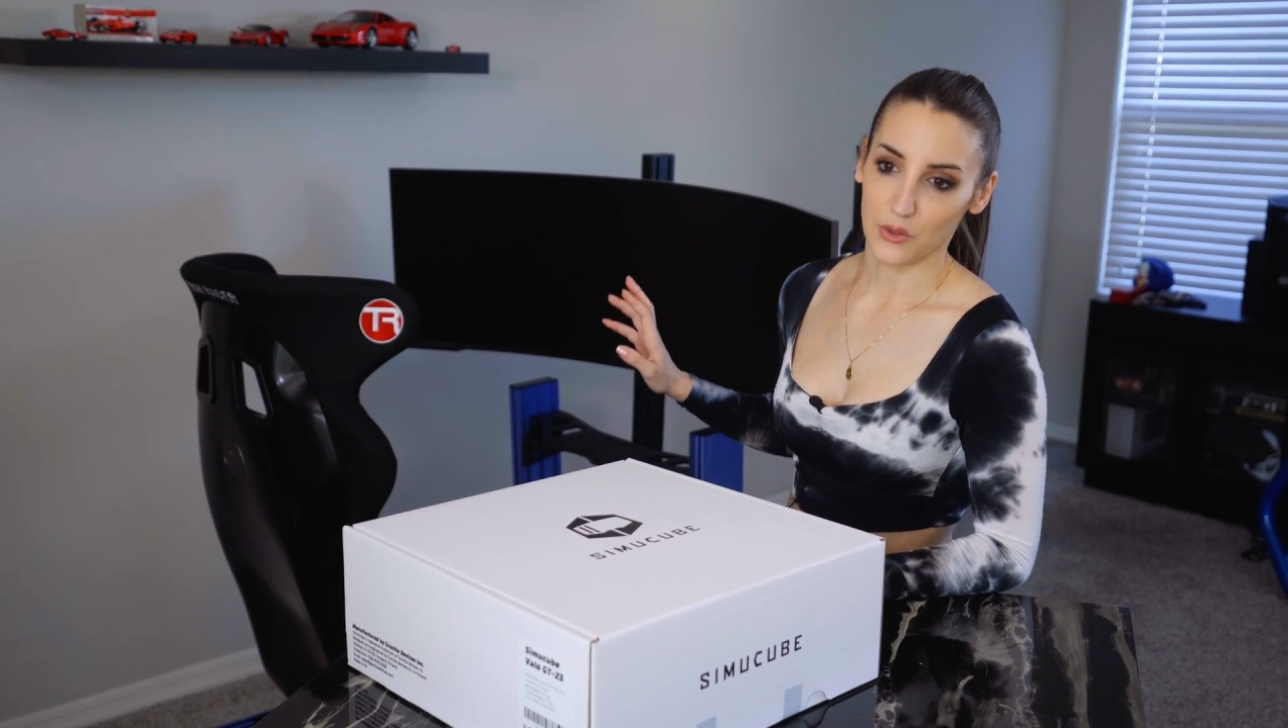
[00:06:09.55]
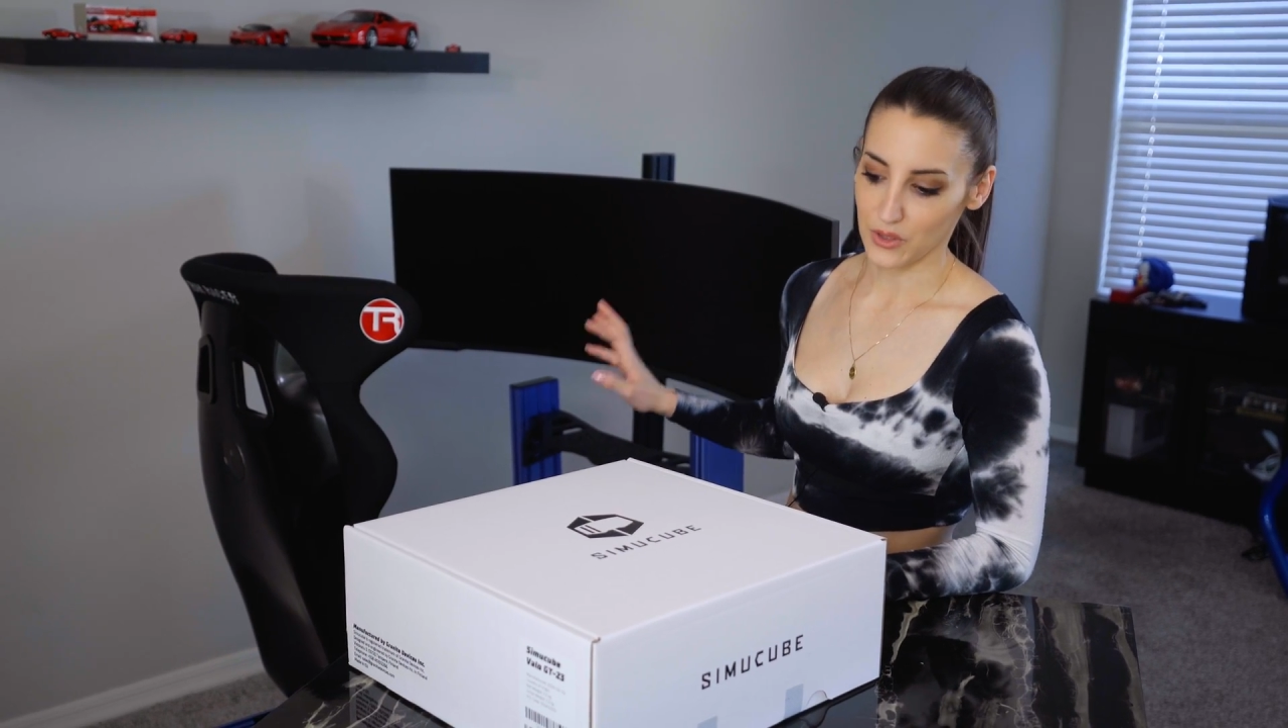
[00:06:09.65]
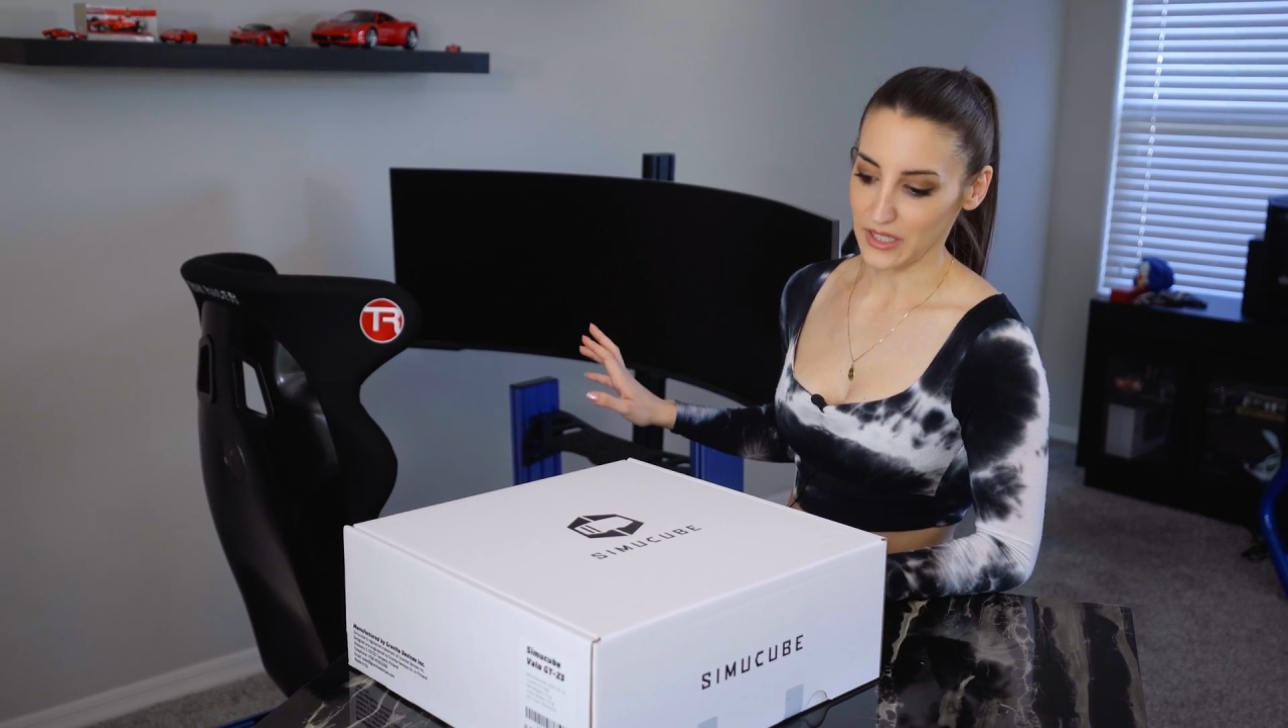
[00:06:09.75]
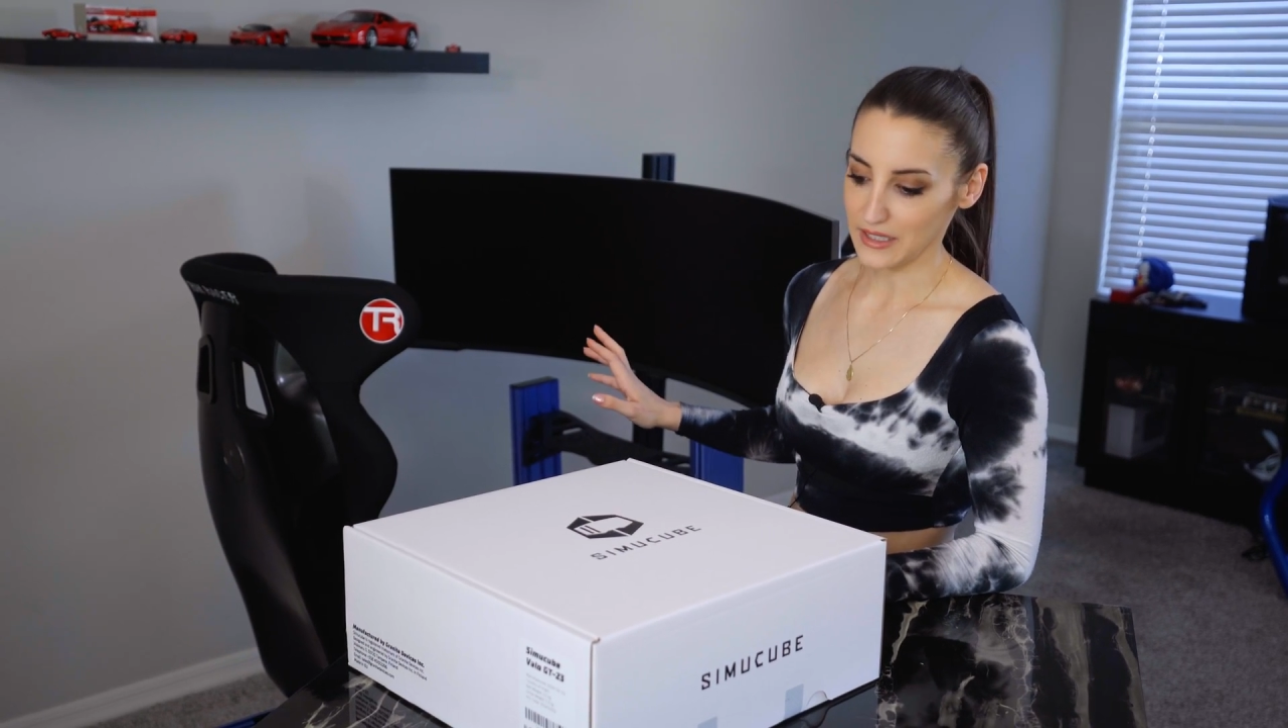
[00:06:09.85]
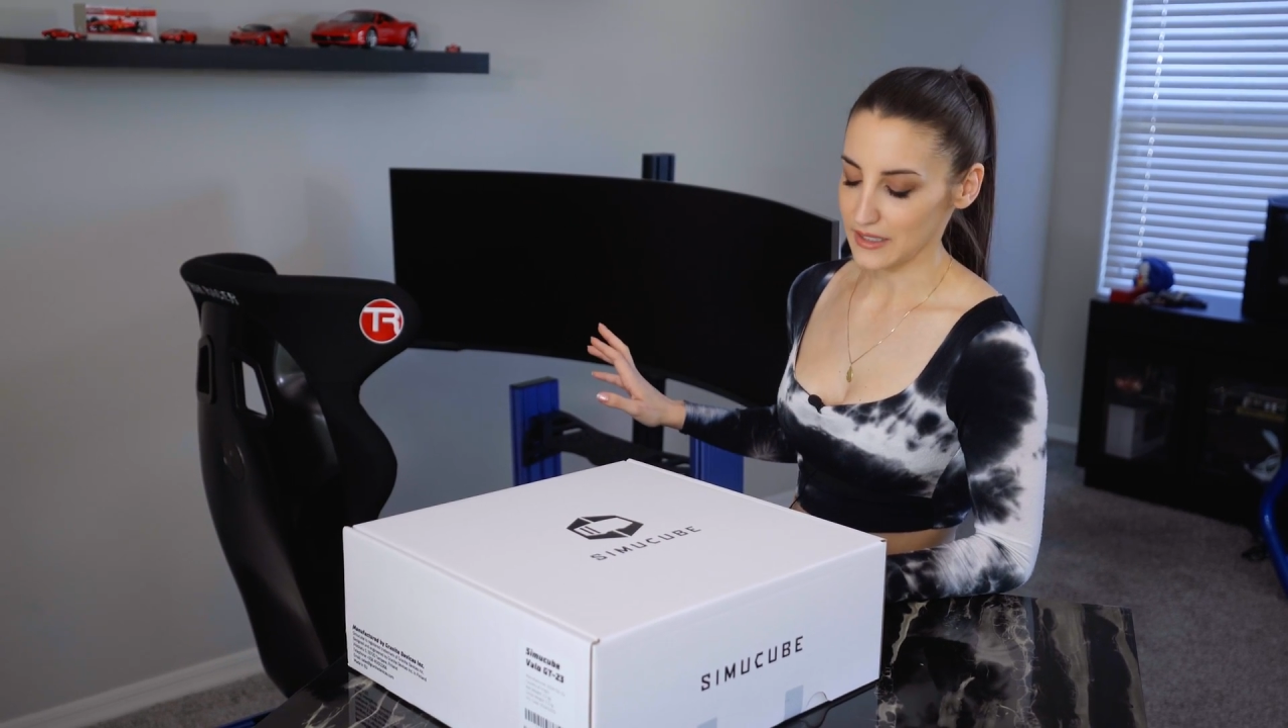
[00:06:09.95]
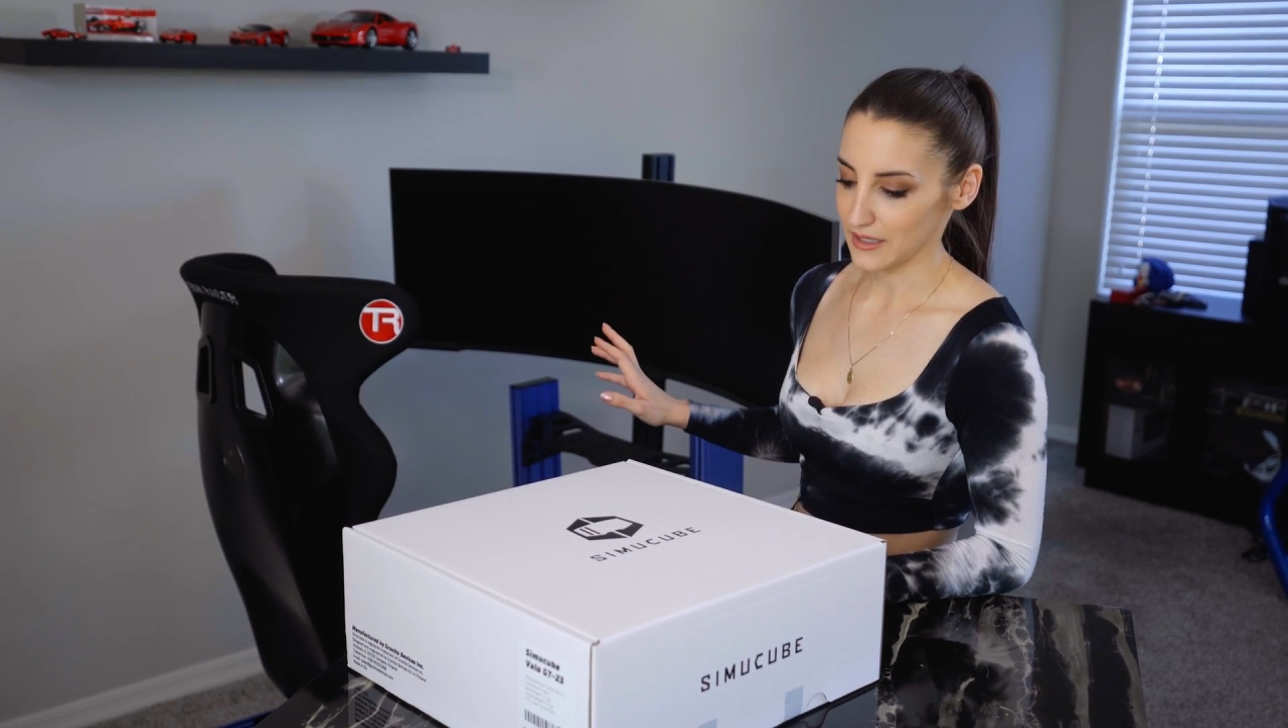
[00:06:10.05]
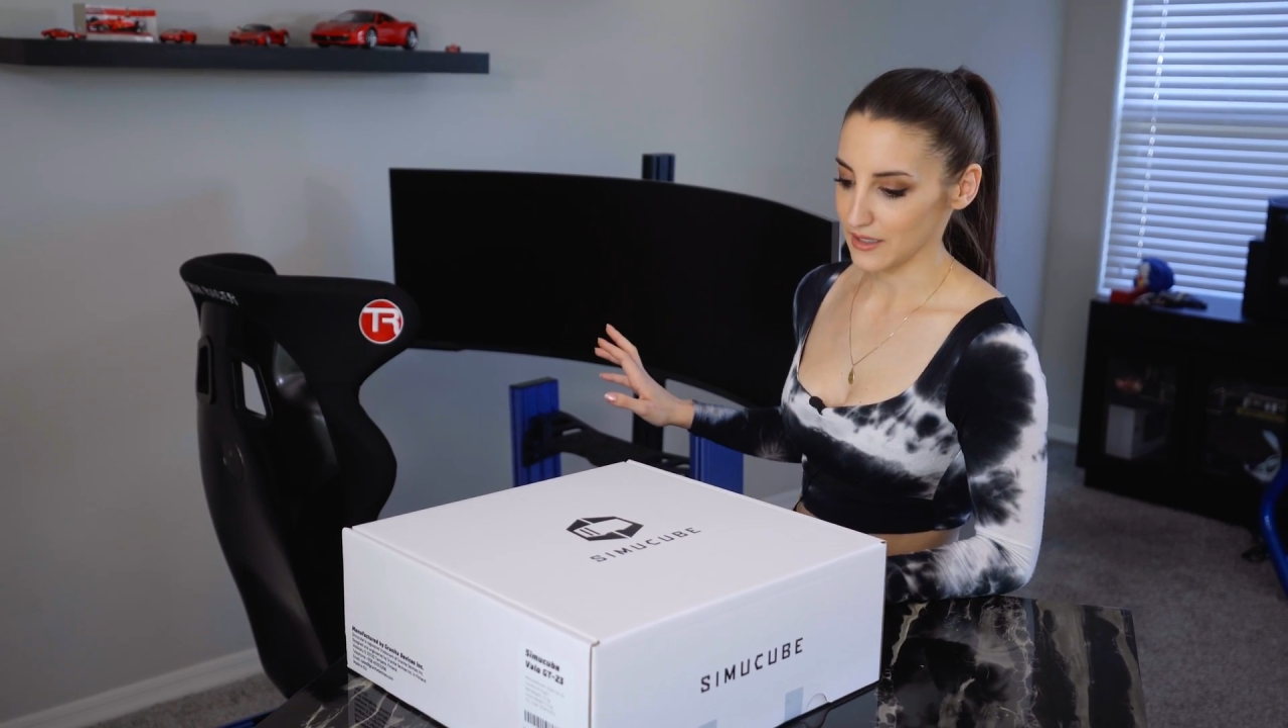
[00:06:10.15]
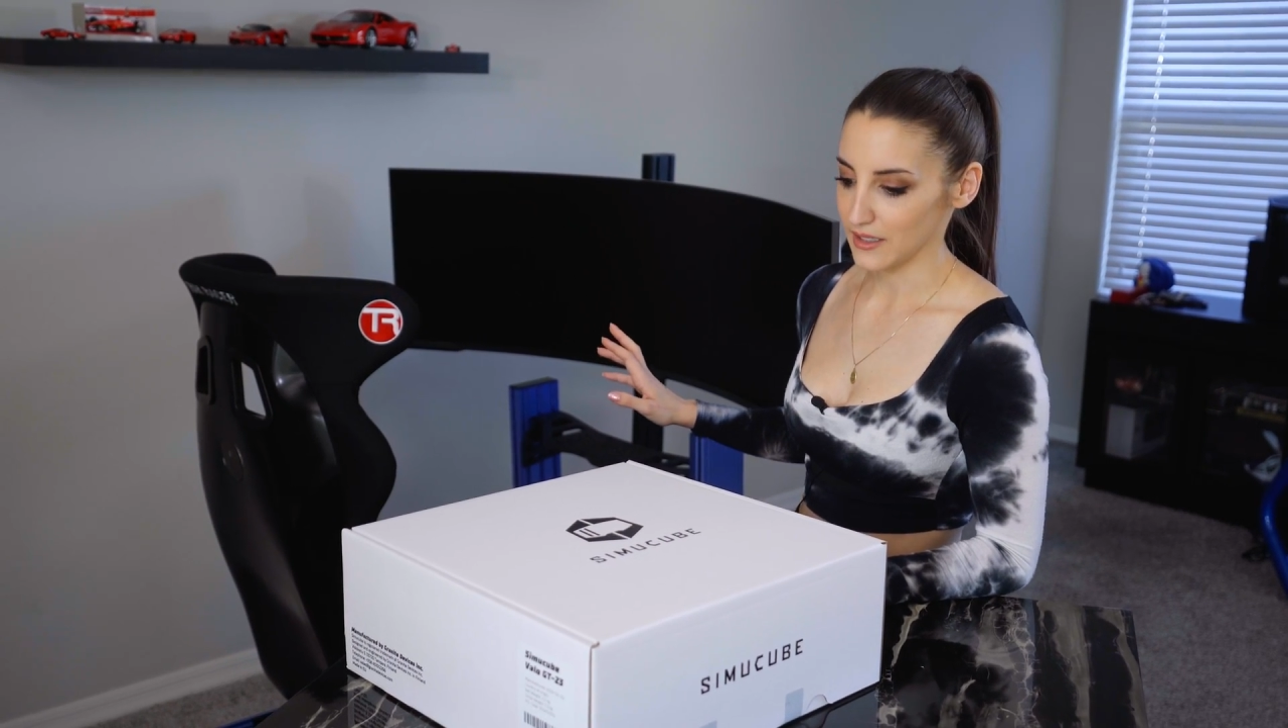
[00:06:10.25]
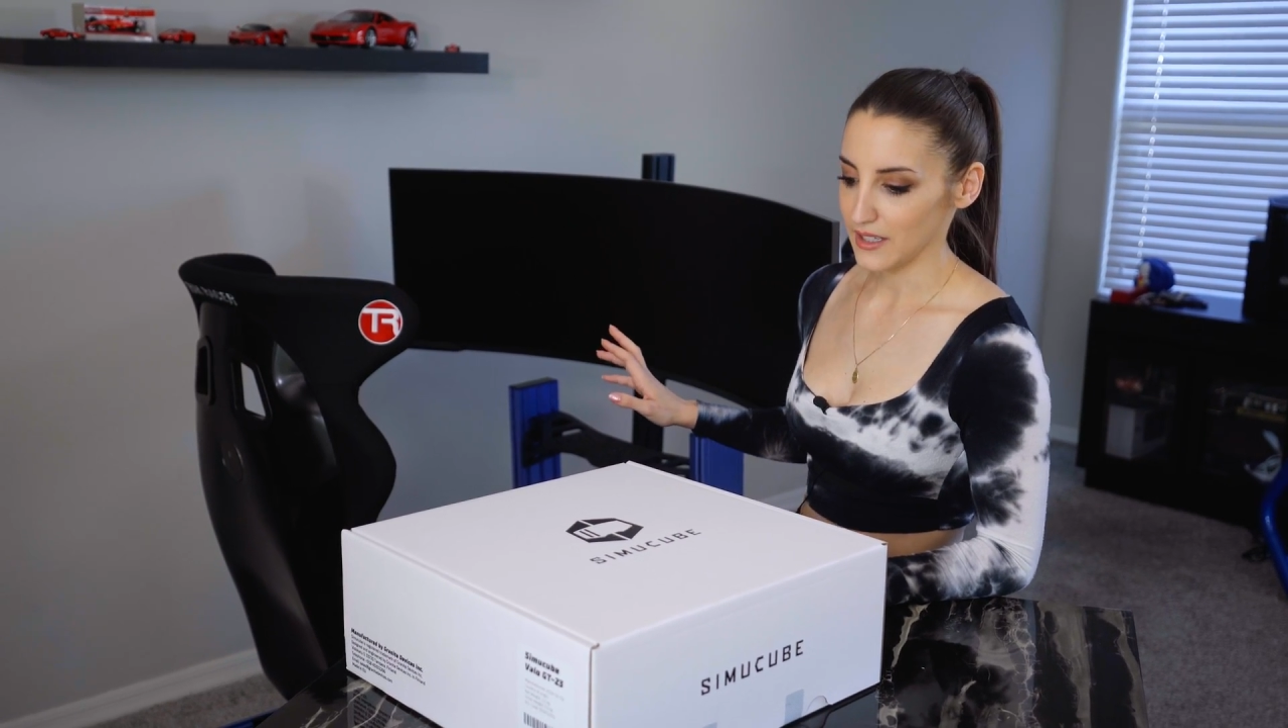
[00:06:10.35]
oriented,